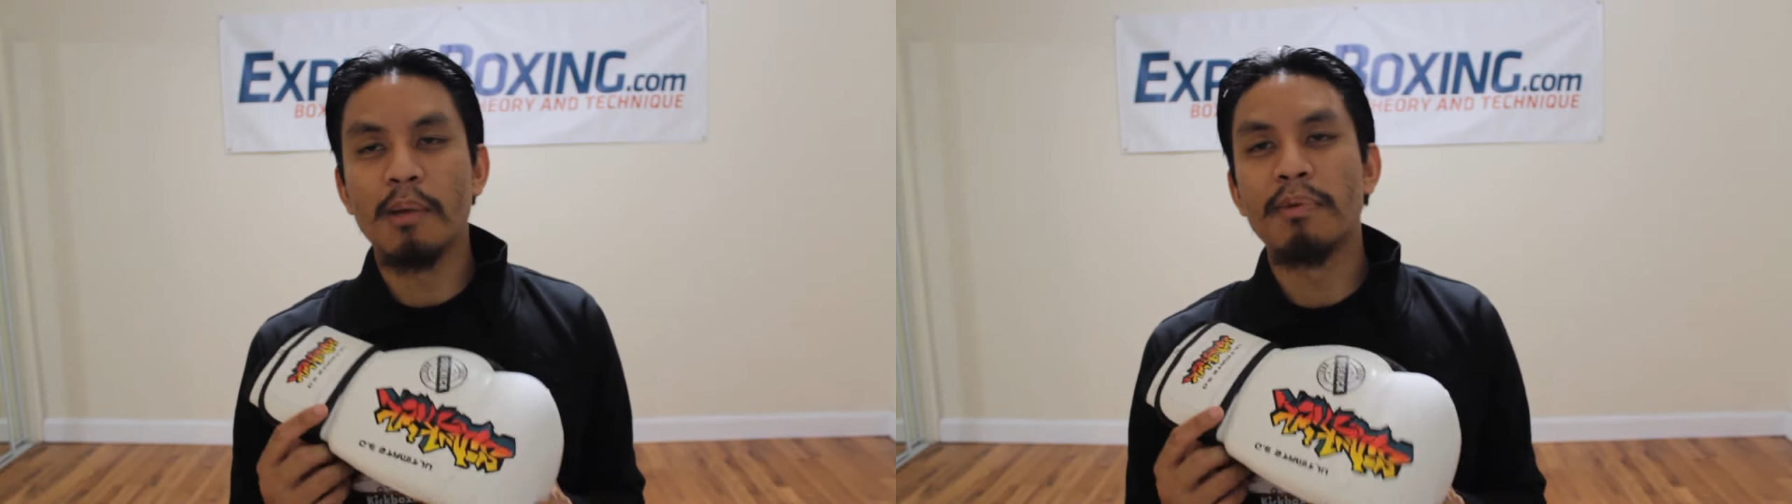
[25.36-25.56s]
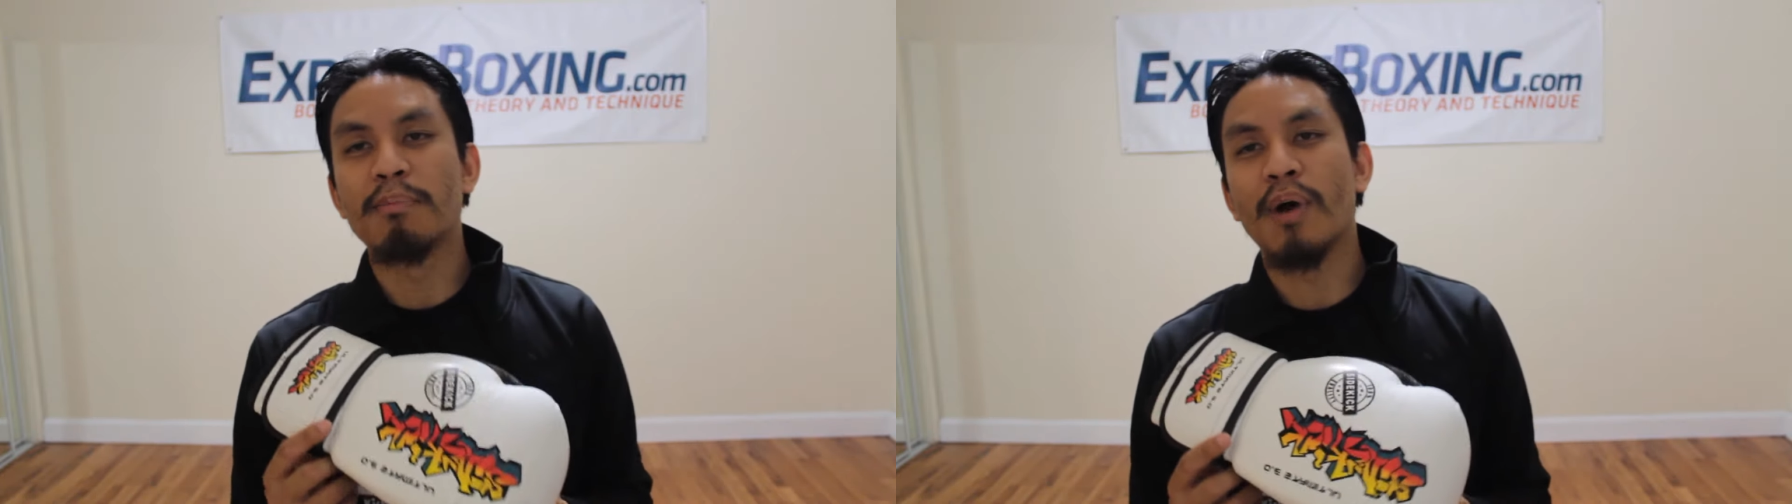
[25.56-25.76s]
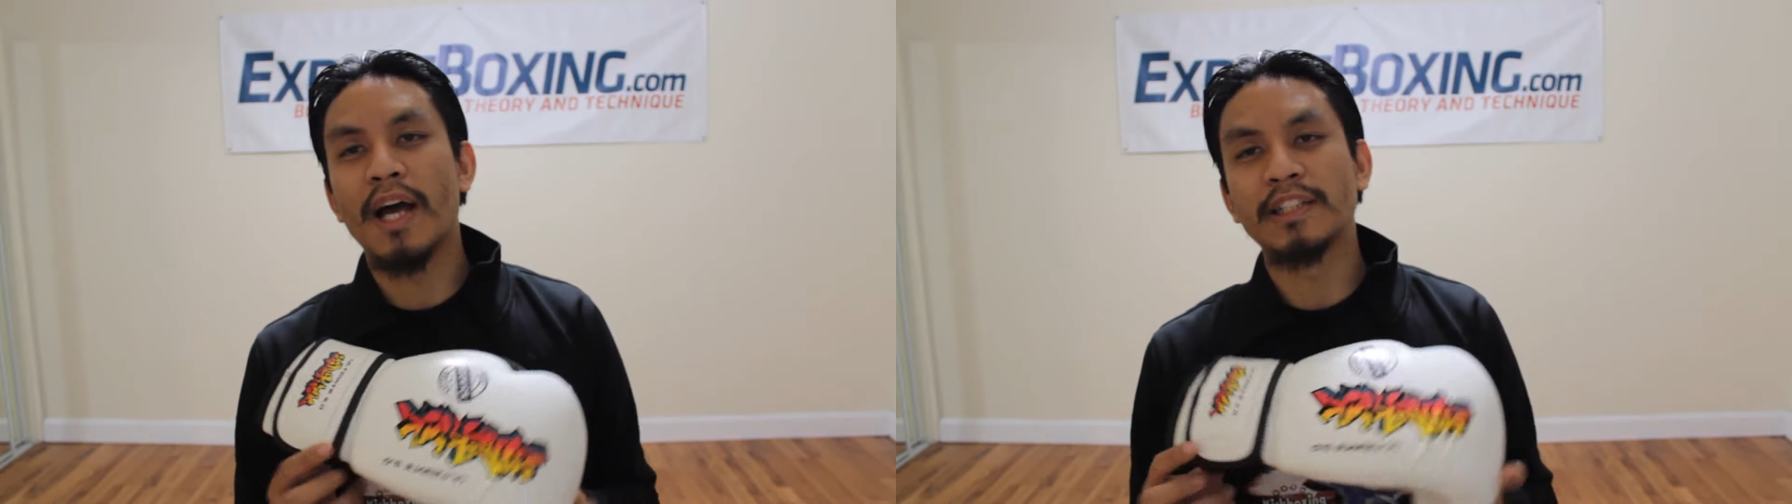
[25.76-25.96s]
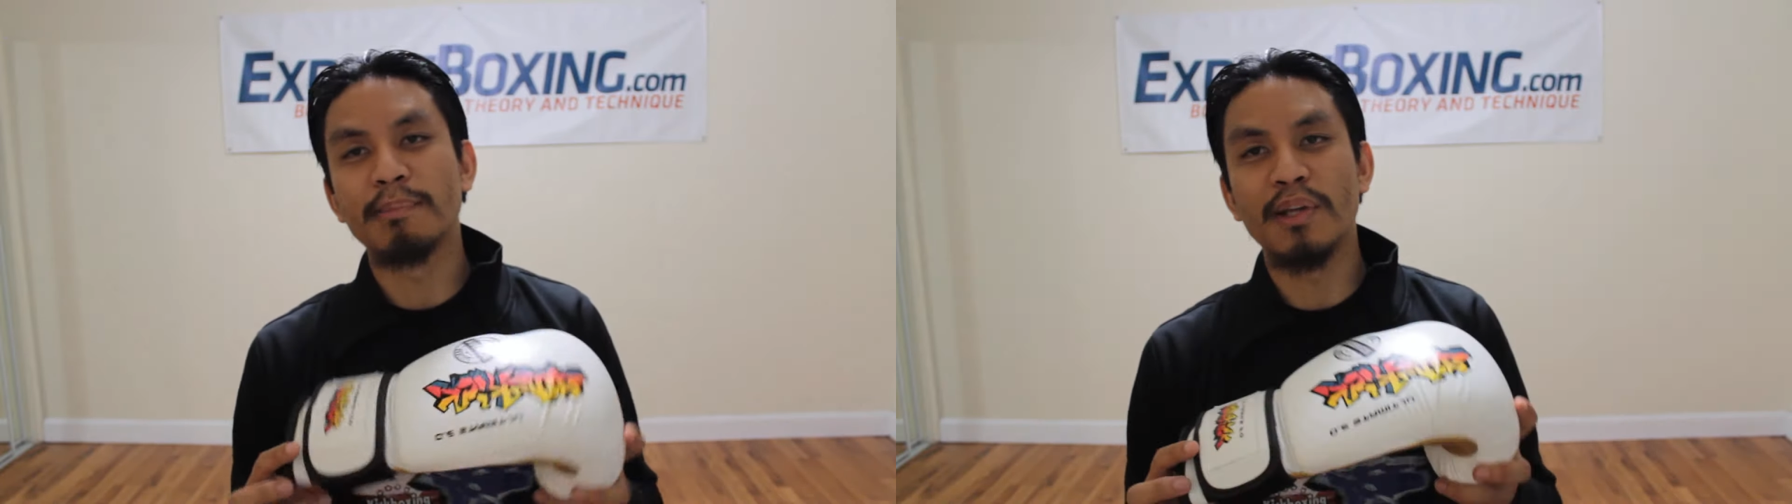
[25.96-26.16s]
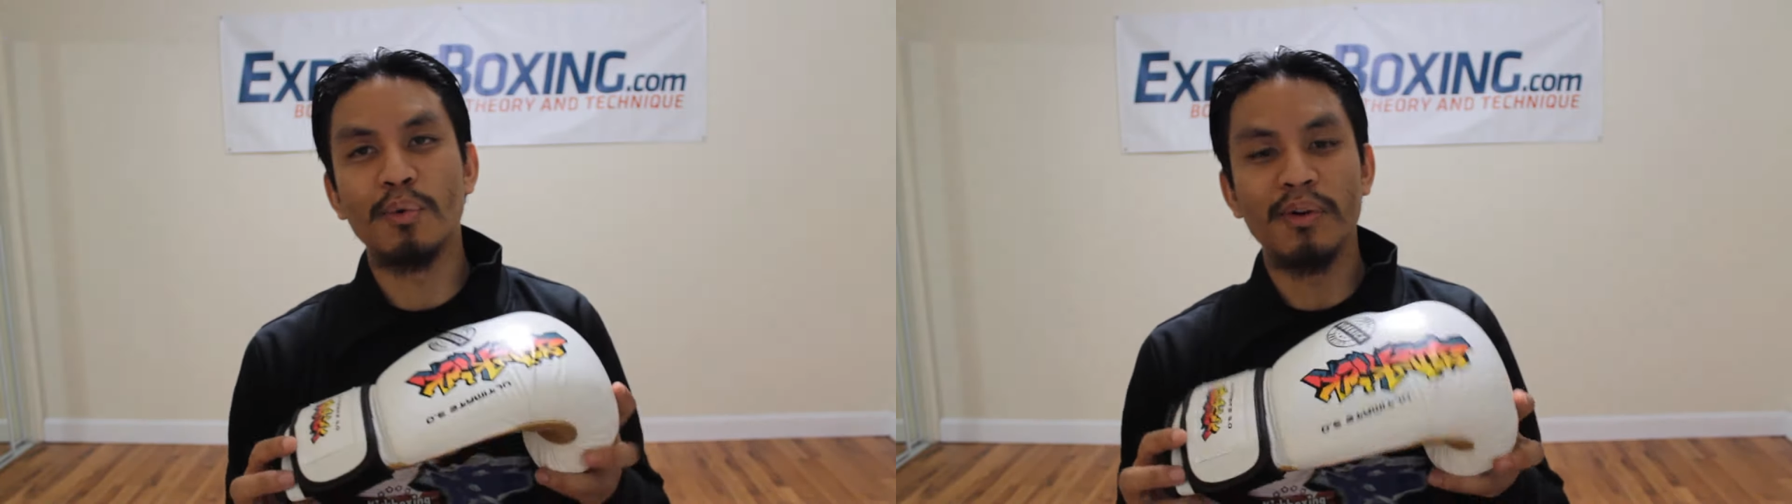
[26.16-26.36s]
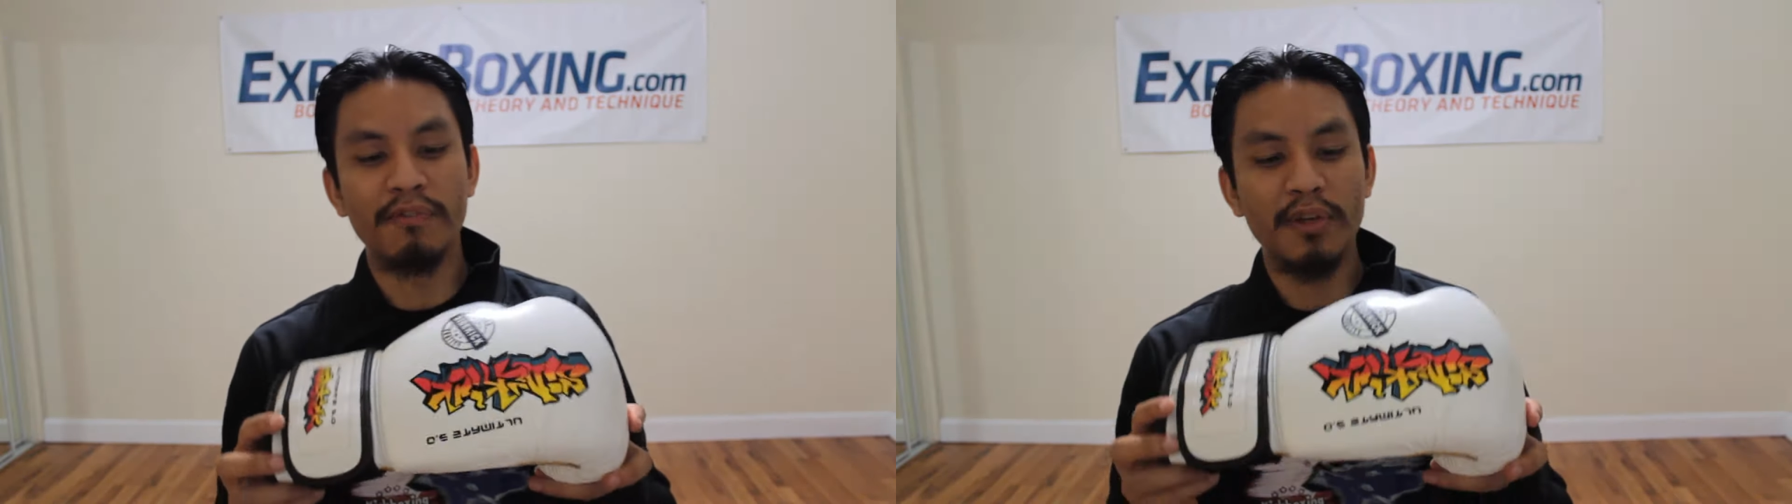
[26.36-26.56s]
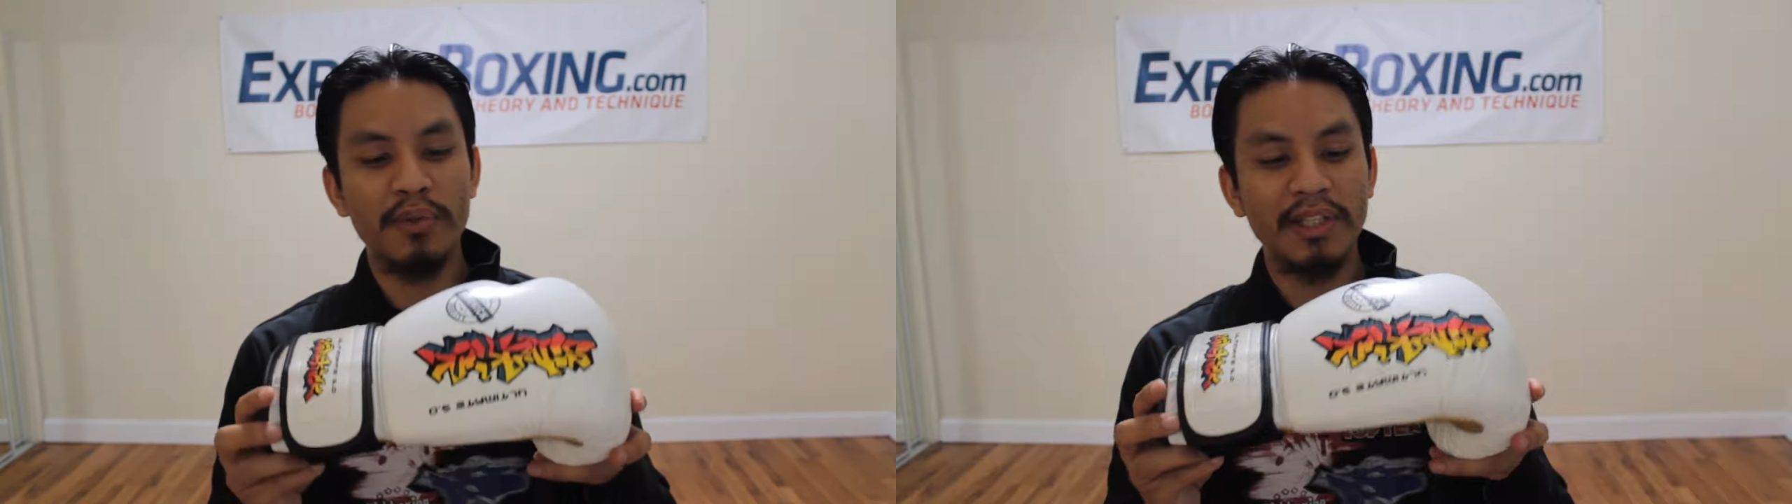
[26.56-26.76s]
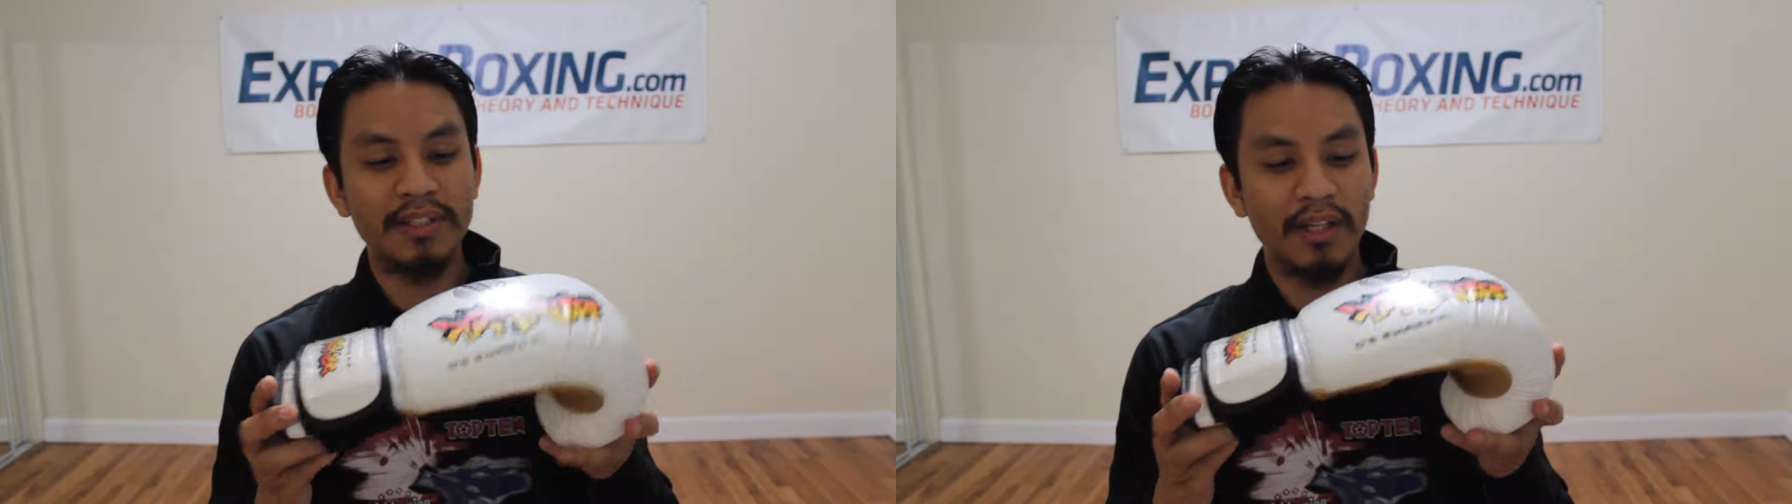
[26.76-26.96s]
people asking me to review these